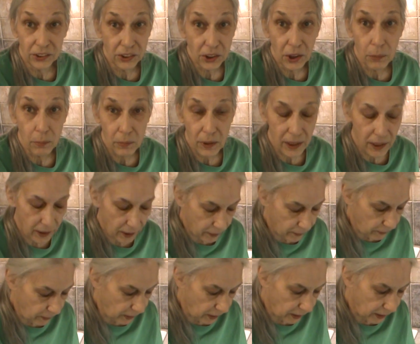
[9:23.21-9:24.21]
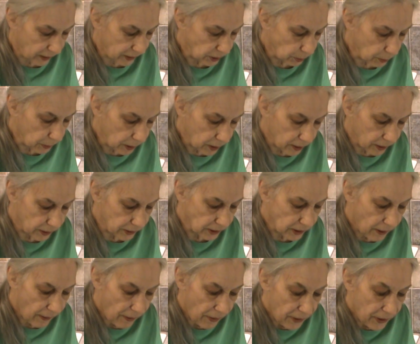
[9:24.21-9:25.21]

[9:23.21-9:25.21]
so many of these because